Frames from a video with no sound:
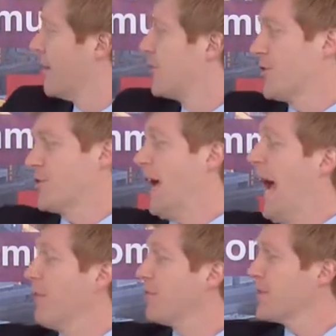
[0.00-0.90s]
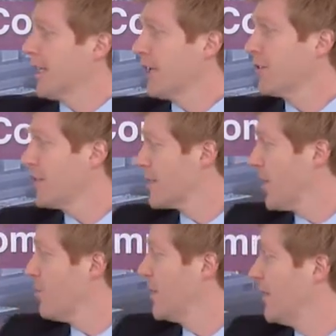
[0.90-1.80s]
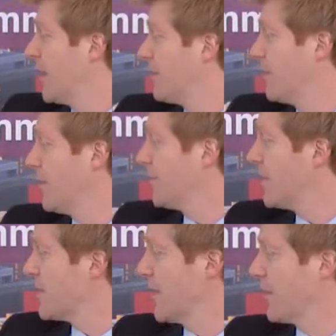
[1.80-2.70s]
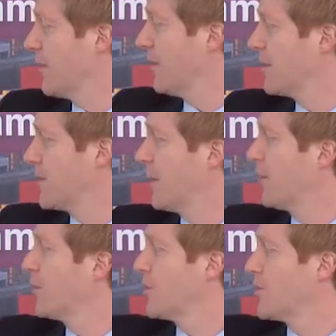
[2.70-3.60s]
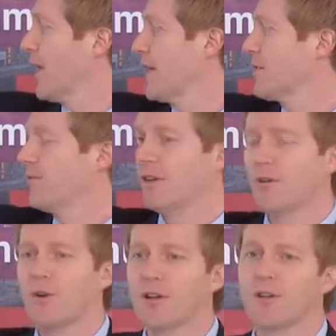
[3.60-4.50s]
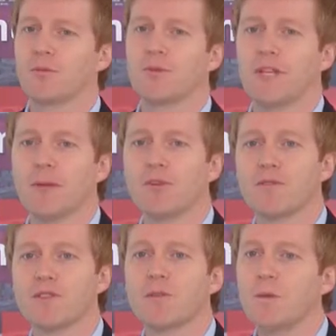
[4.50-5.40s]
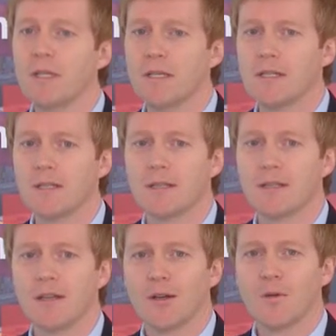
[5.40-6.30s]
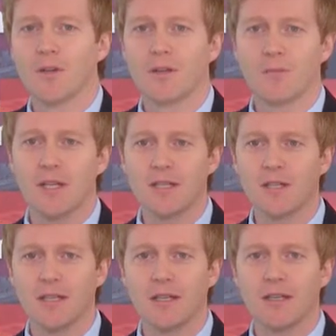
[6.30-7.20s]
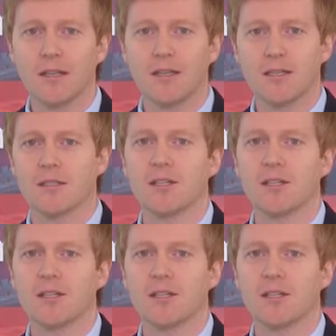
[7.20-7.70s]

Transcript: Just half a second on this company, they have developed this technology, which has a very marketable name of SQZ, where you can basically, it's a